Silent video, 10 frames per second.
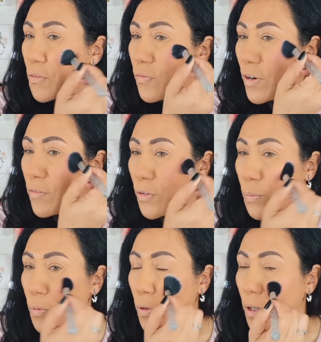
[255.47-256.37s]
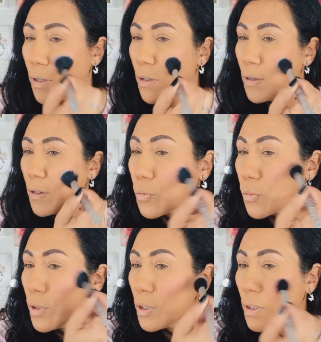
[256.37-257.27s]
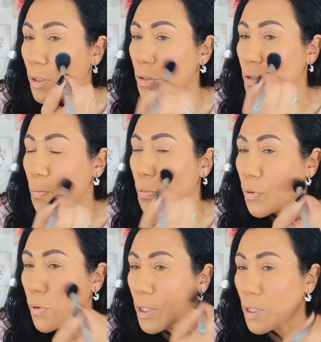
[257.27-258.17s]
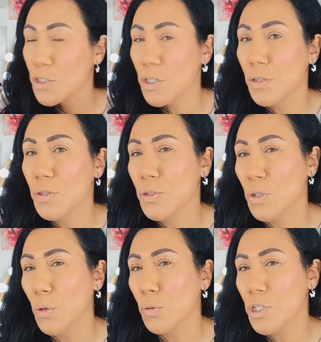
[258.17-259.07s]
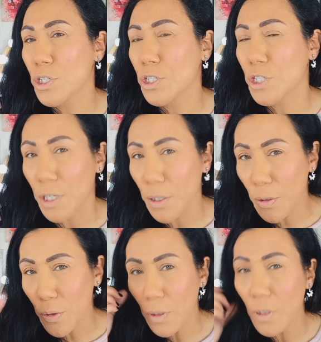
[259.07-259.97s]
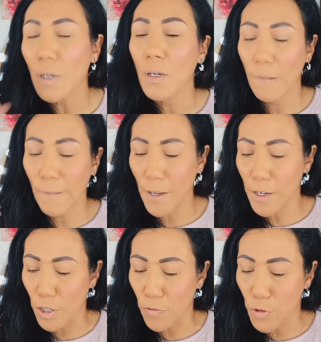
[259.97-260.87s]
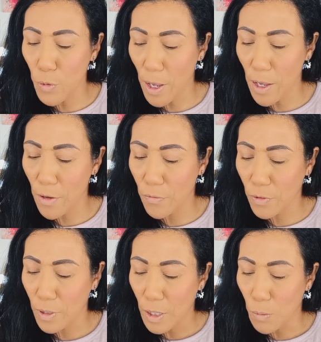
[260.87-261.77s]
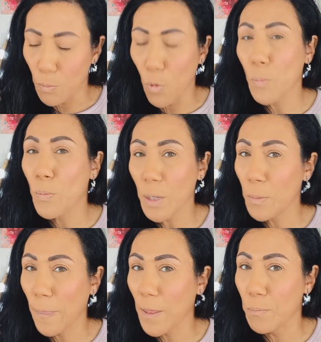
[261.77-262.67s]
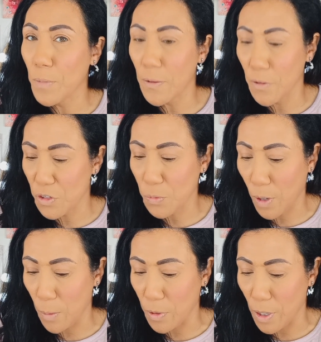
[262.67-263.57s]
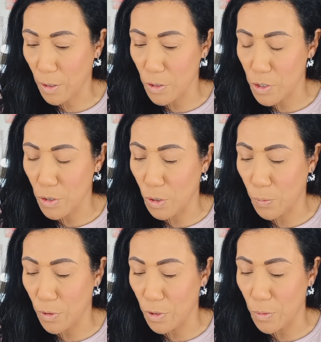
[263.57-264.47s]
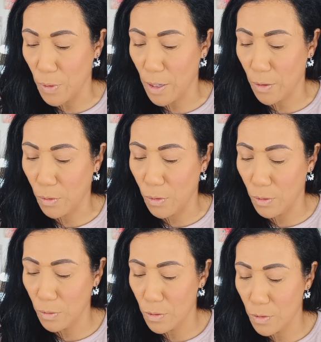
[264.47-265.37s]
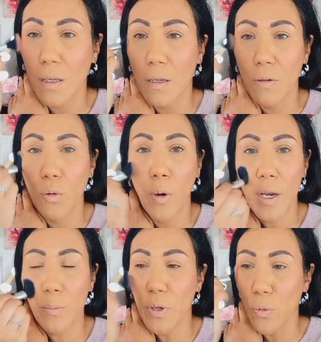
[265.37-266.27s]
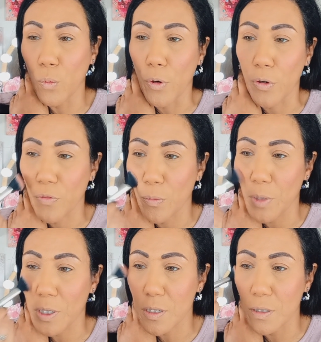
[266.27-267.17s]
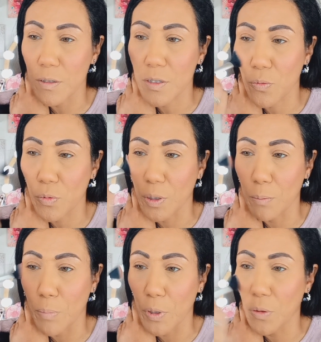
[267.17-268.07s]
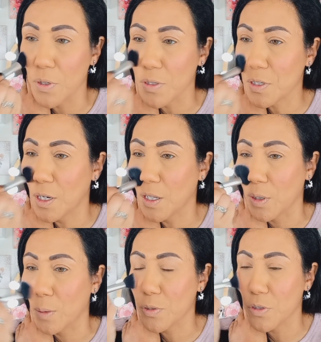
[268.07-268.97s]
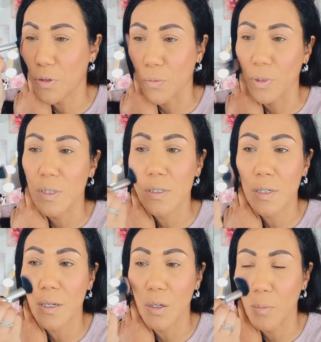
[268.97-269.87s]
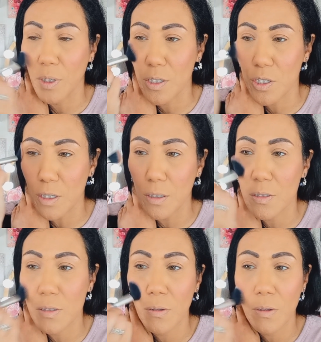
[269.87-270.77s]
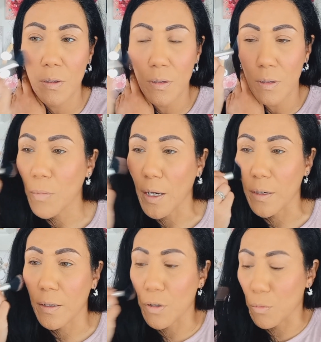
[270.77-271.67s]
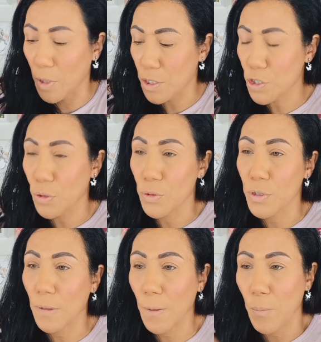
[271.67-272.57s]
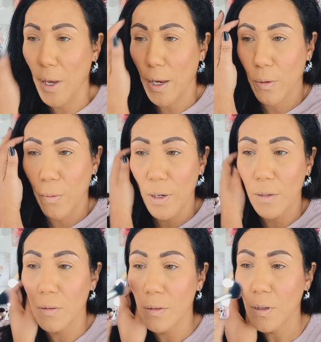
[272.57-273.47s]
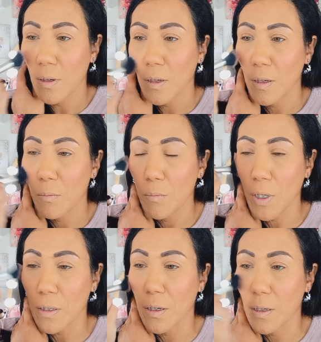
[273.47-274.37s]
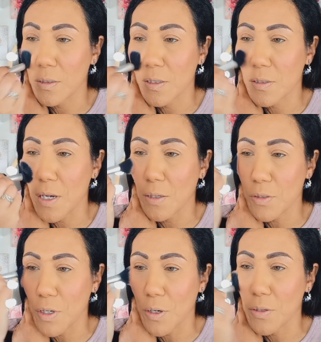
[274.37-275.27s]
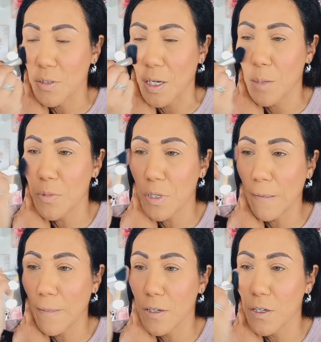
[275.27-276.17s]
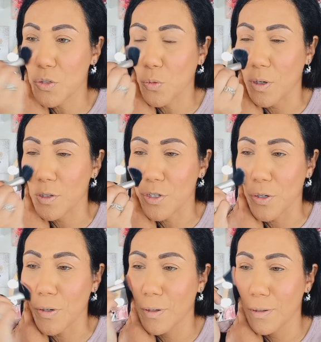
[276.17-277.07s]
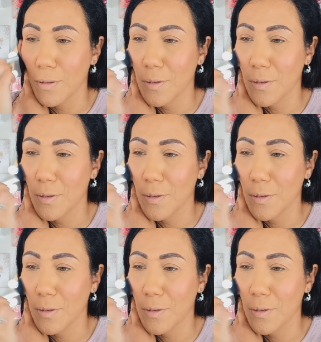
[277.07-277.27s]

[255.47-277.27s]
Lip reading: It's very, very pretty. It really is pretty. It's just so sheer. Like if you have more pigment than me, this is probably not going to show up on you at all. Taking quite a bit of work for me to just really build this color up so you can really see it on my cheeks. You might hear my children in the background. My youngest is downstairs emptying the dishwasher.